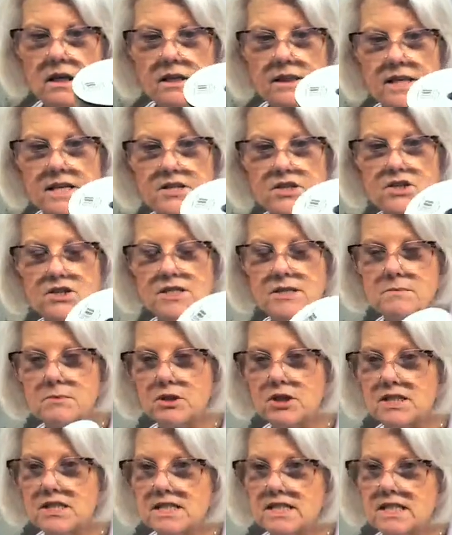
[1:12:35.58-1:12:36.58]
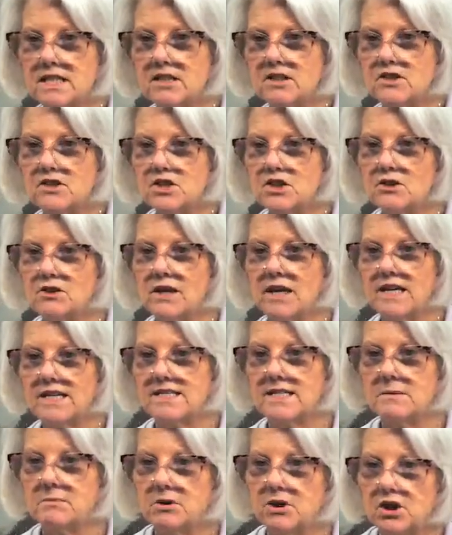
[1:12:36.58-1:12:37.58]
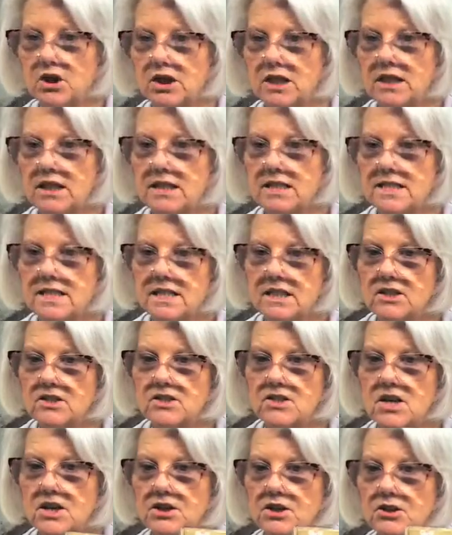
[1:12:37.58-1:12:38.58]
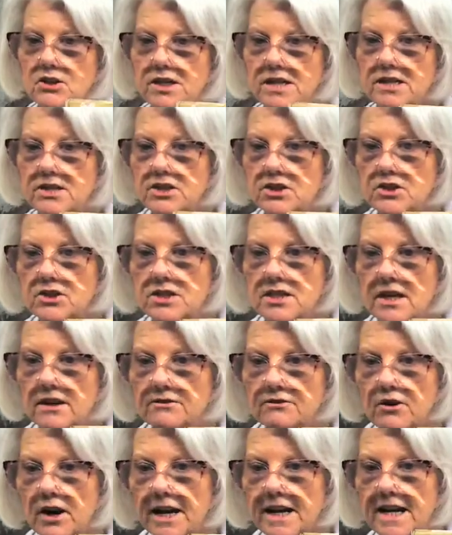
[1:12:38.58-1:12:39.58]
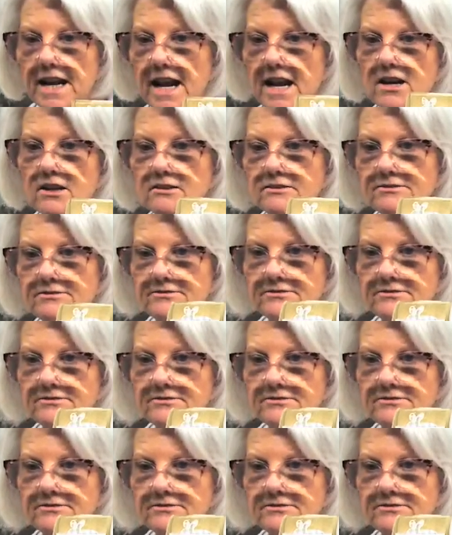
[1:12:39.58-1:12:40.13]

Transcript: These are some good deals. You can get some good deals on your Easter stuff right now.